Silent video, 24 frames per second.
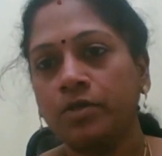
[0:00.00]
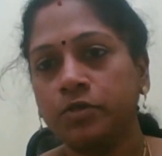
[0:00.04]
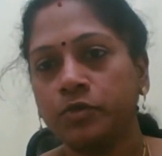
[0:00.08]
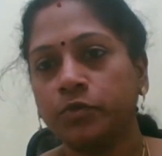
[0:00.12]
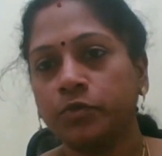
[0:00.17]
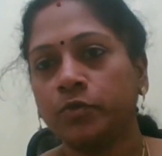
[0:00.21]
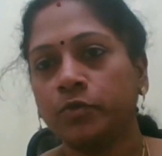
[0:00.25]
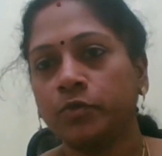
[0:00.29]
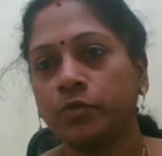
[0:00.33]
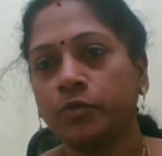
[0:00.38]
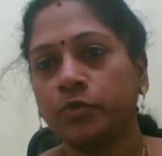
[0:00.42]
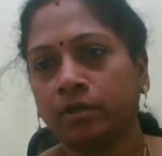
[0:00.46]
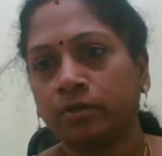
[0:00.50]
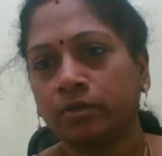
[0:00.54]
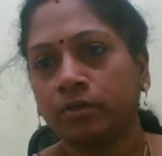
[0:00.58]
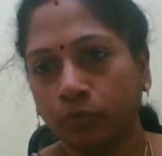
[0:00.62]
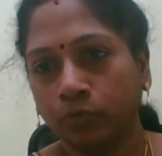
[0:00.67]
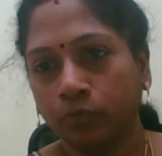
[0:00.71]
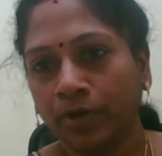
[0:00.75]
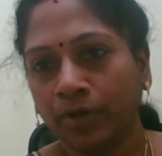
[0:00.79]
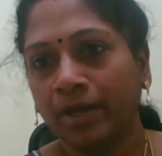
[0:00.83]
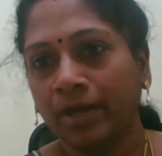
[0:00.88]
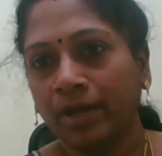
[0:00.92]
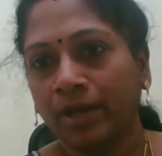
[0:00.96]
So there
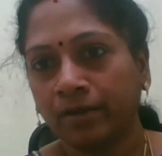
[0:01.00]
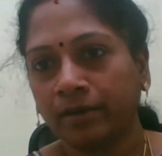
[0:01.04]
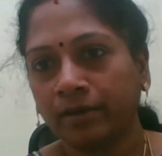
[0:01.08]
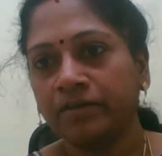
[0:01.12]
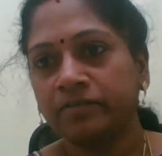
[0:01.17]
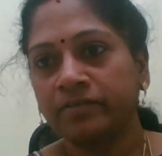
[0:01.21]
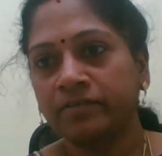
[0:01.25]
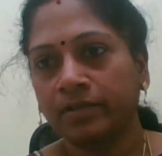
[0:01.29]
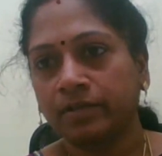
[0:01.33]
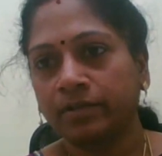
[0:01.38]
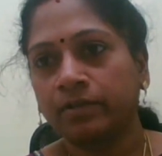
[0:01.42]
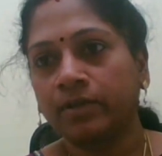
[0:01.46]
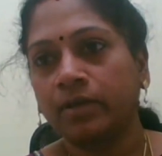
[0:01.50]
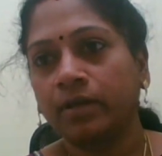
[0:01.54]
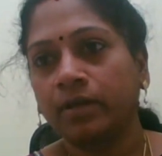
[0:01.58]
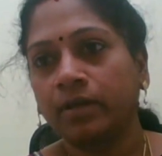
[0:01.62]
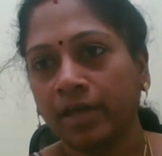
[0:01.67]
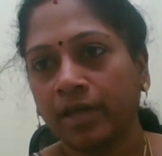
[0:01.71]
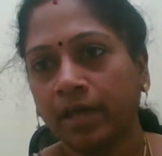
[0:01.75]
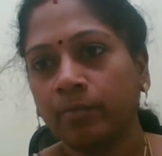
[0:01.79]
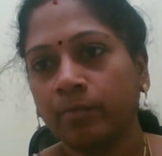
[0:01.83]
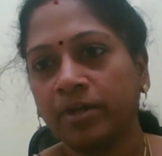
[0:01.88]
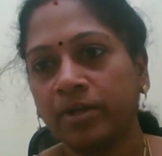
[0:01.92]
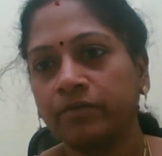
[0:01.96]
are two categories
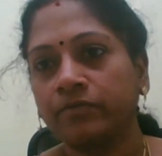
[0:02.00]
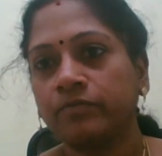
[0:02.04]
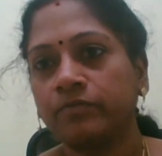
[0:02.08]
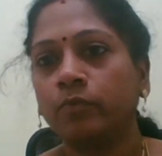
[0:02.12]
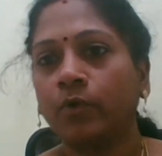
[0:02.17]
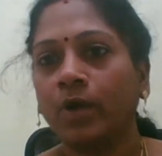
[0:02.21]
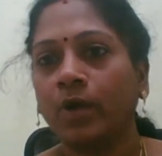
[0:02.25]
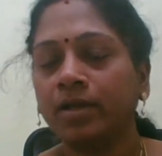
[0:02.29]
in diabetes.